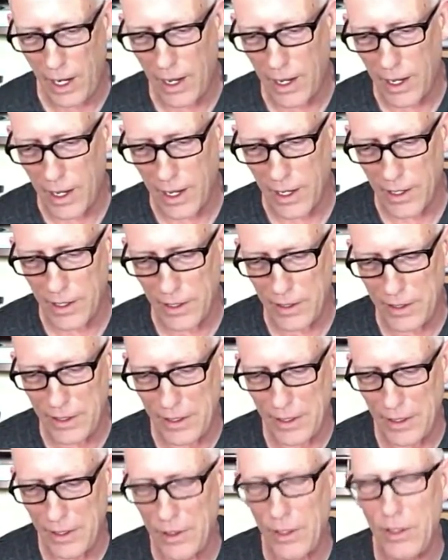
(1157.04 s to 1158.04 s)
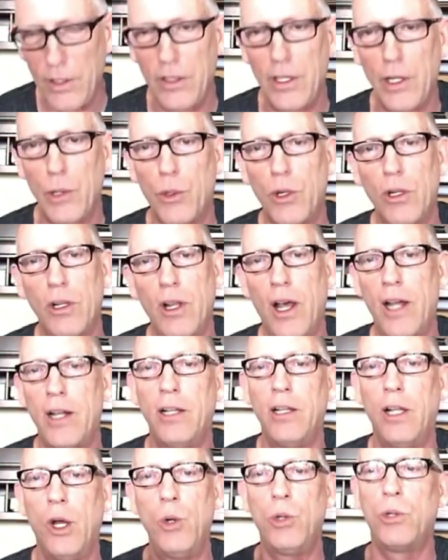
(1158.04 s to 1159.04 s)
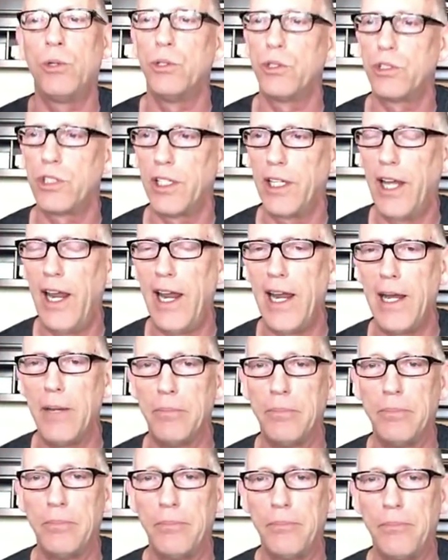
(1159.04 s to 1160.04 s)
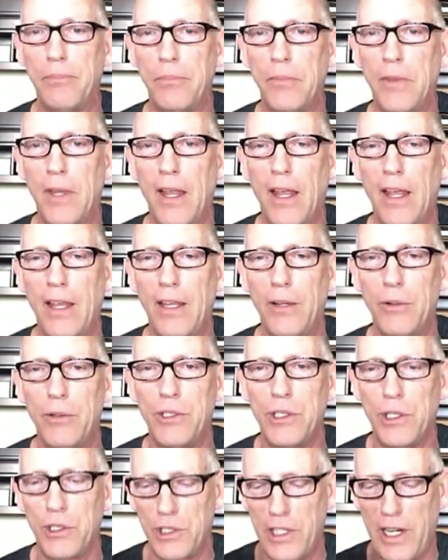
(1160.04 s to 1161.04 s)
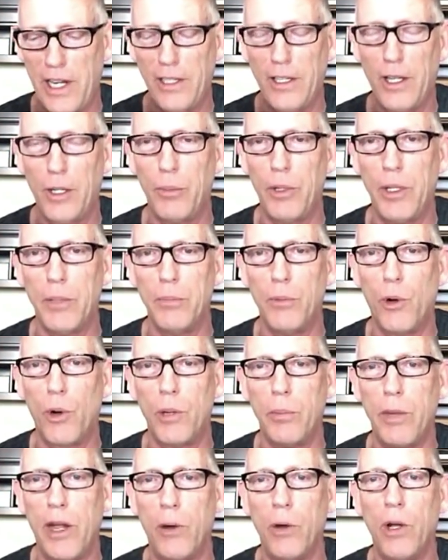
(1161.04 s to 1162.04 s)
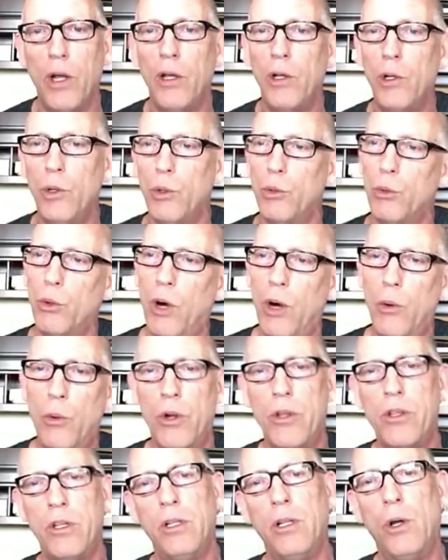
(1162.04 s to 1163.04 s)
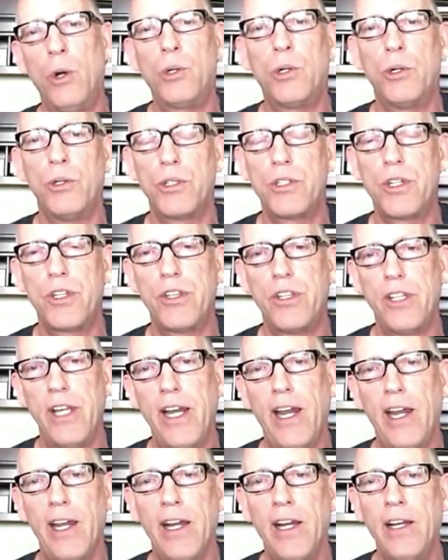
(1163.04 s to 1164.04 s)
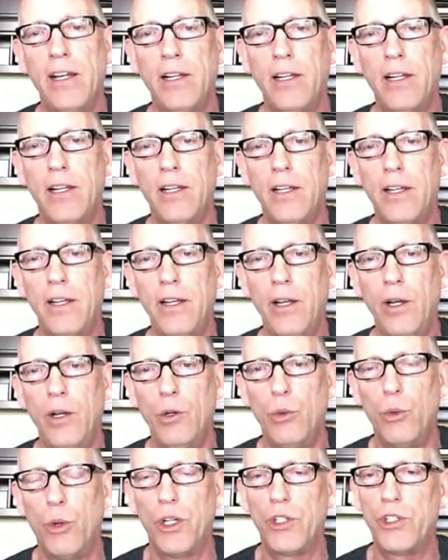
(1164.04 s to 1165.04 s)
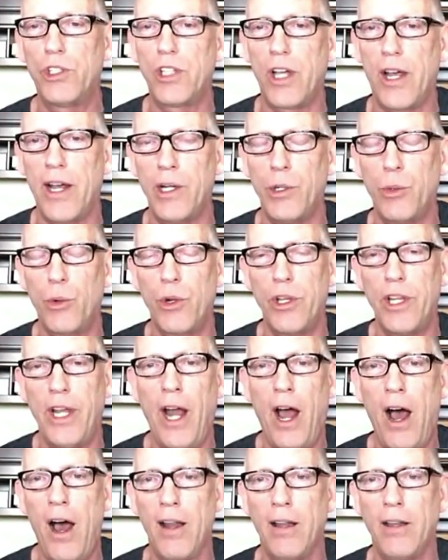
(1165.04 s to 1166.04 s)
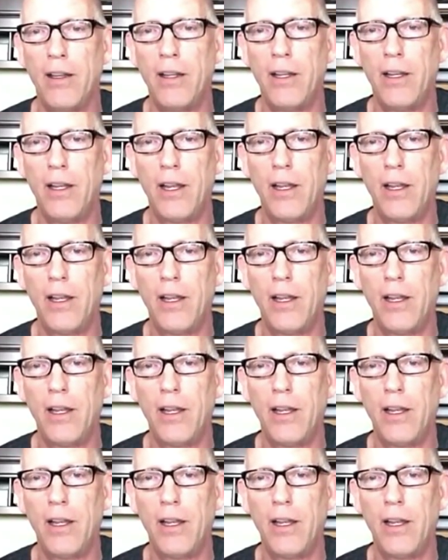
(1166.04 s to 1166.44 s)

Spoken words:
There were a lot of locals that came, which I'll say a little bit more about. What were the locals thinking? What side were they on?